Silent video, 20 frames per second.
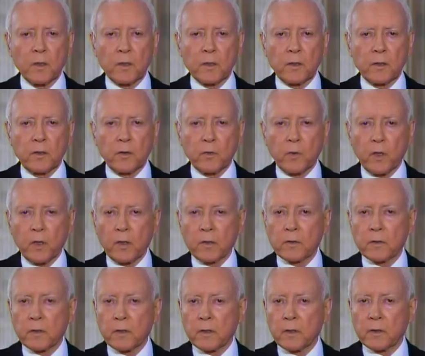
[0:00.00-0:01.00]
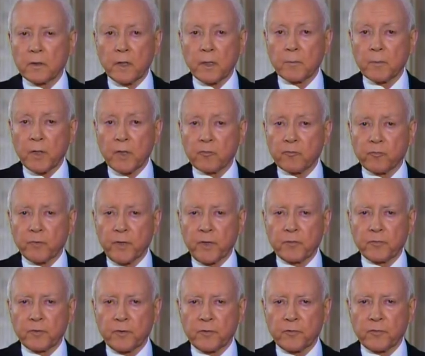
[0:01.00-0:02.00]
you heard the
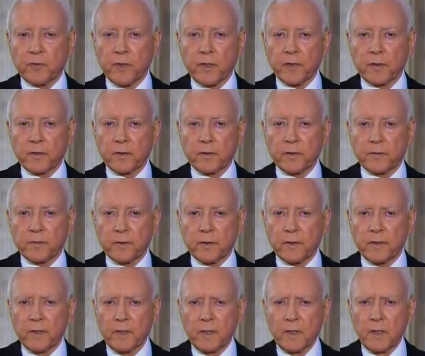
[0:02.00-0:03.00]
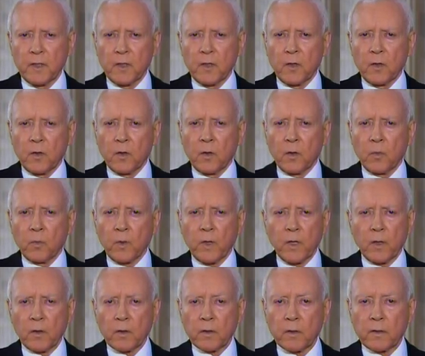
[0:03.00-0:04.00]
administration say that,
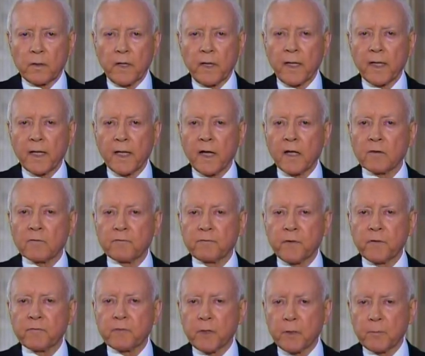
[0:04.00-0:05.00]
well, they allowed 50